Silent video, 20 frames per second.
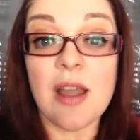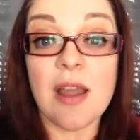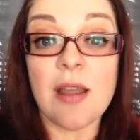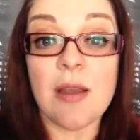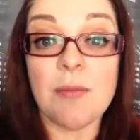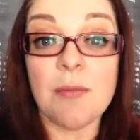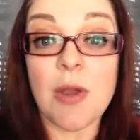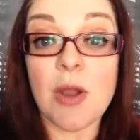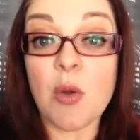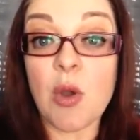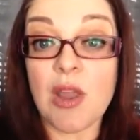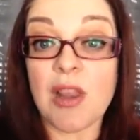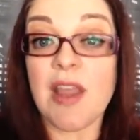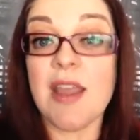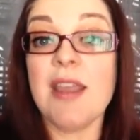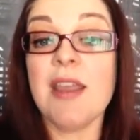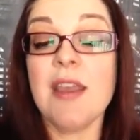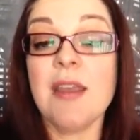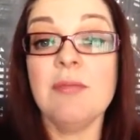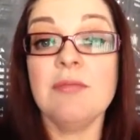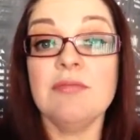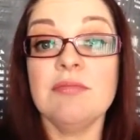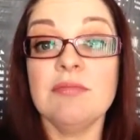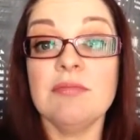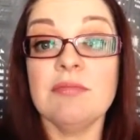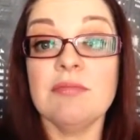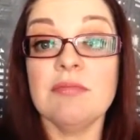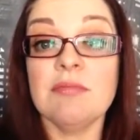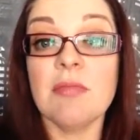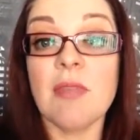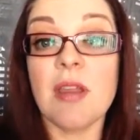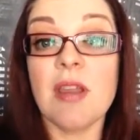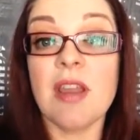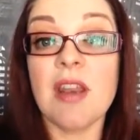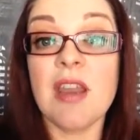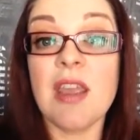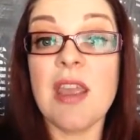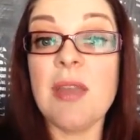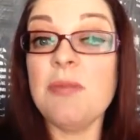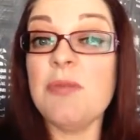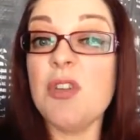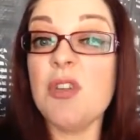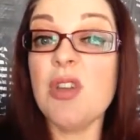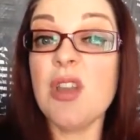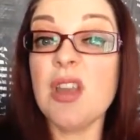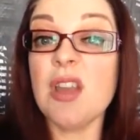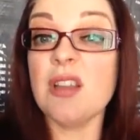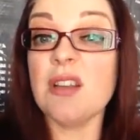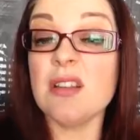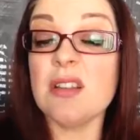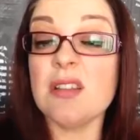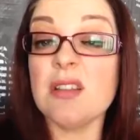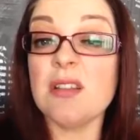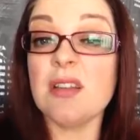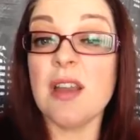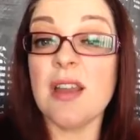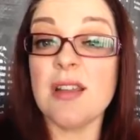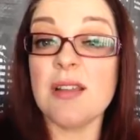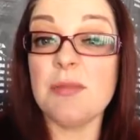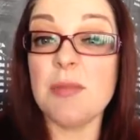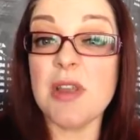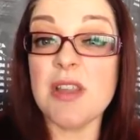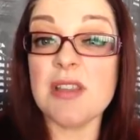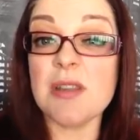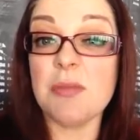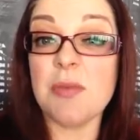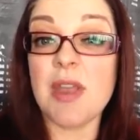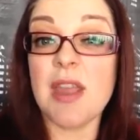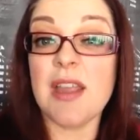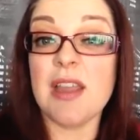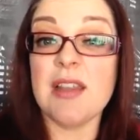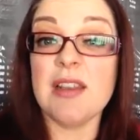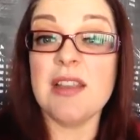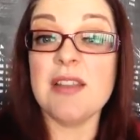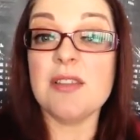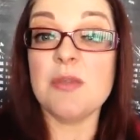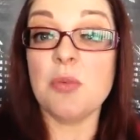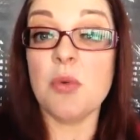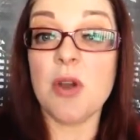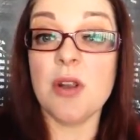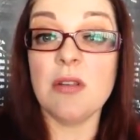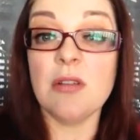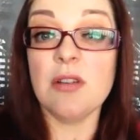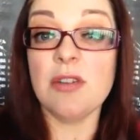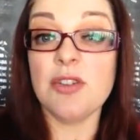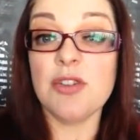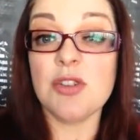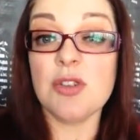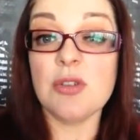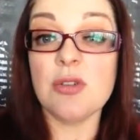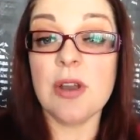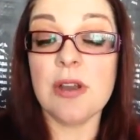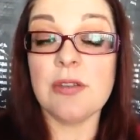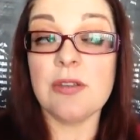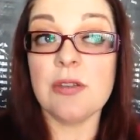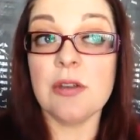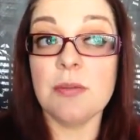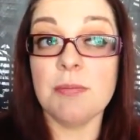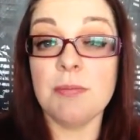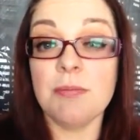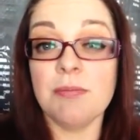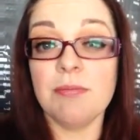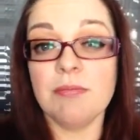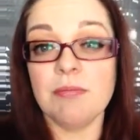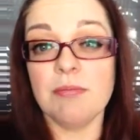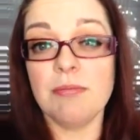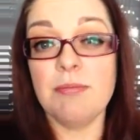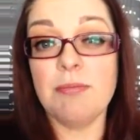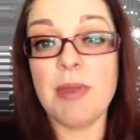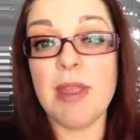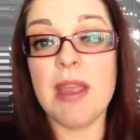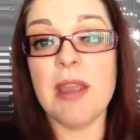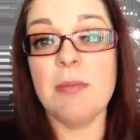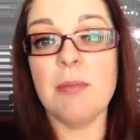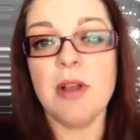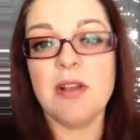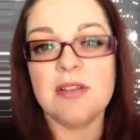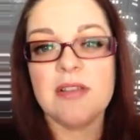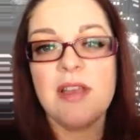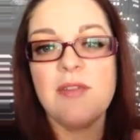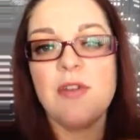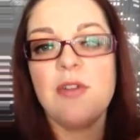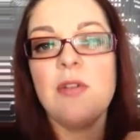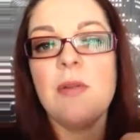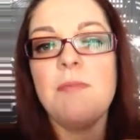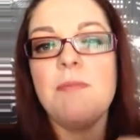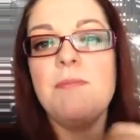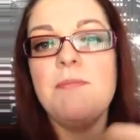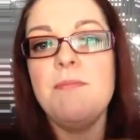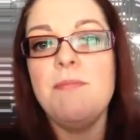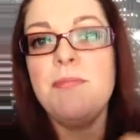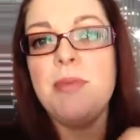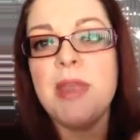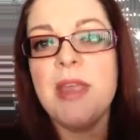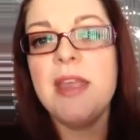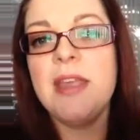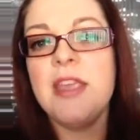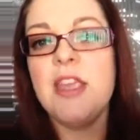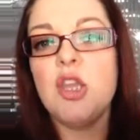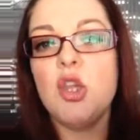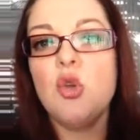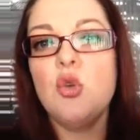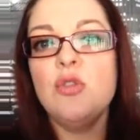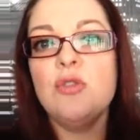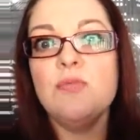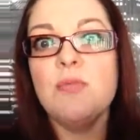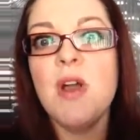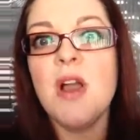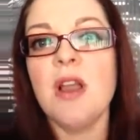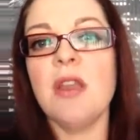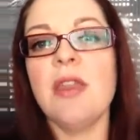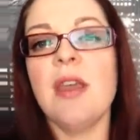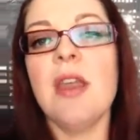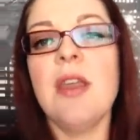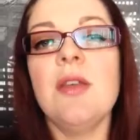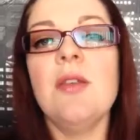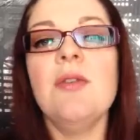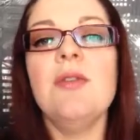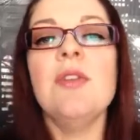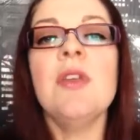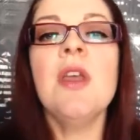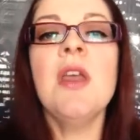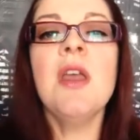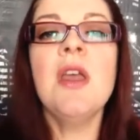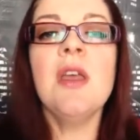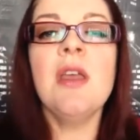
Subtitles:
I quite like it. I'm going to keep doing it. It means I'm getting at least one or two extra big mugs. I have a good, big, huge mug that I use.